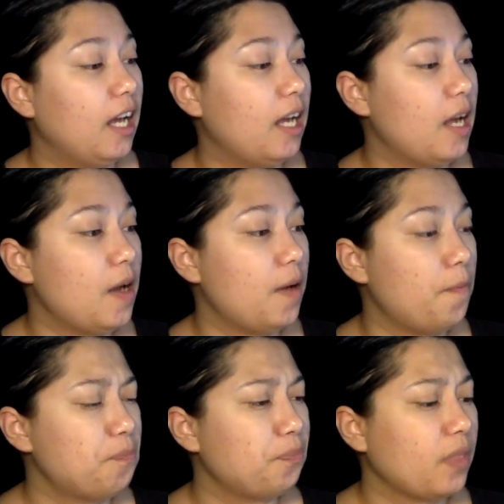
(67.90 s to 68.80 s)

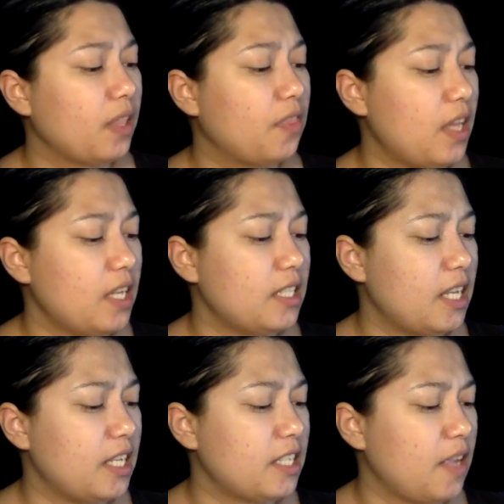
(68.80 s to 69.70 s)
This
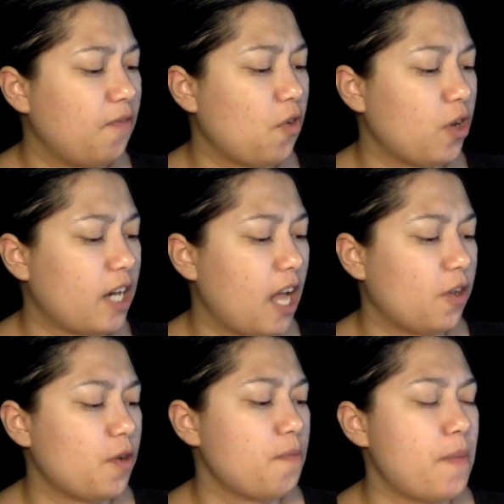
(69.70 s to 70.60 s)
is a
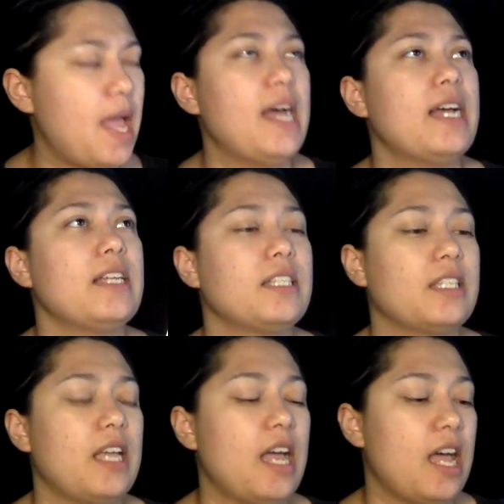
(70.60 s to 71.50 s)
$4
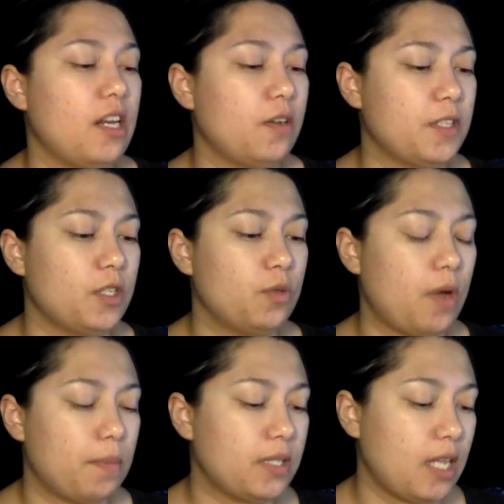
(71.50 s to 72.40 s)
mask on Ulta's
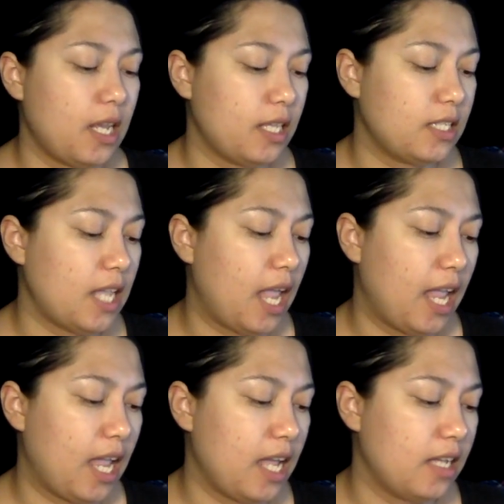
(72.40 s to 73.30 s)
website,
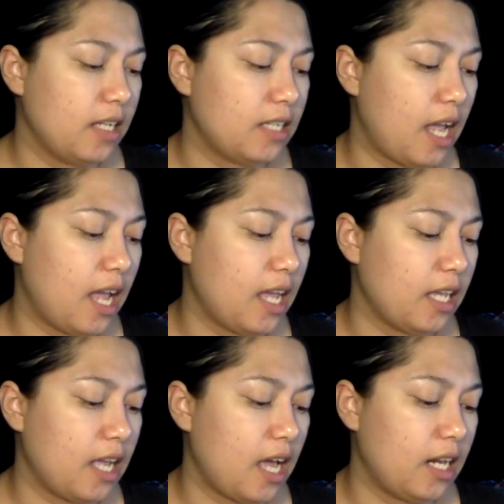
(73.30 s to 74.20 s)
and
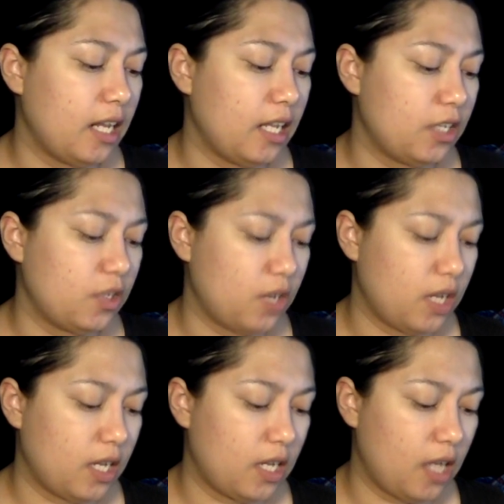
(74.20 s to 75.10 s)
I got it
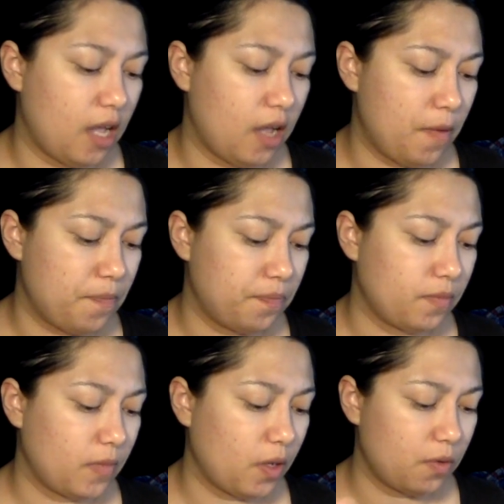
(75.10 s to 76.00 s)
during
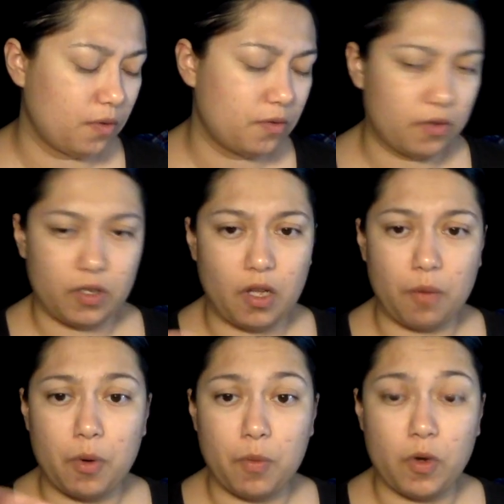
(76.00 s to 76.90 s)
a
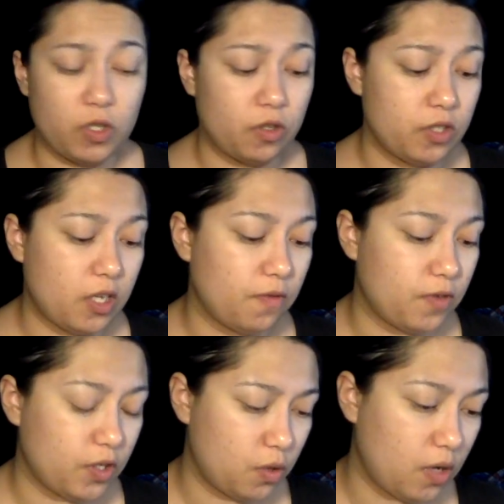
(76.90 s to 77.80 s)
promotional sale
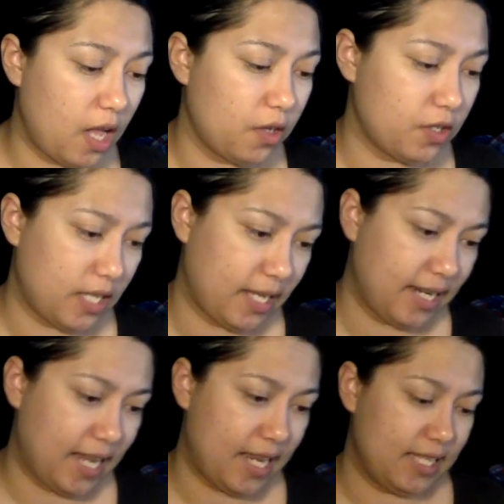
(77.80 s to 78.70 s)
for
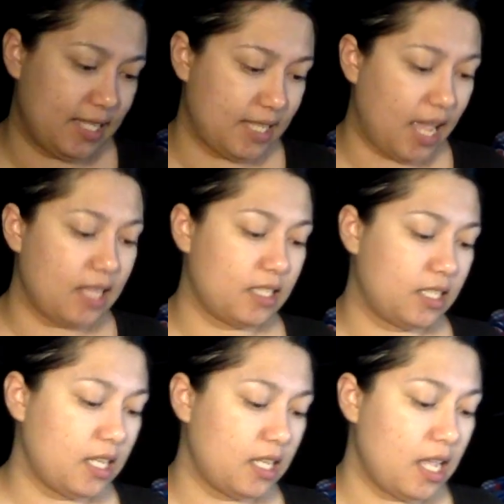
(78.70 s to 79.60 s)
$2.80.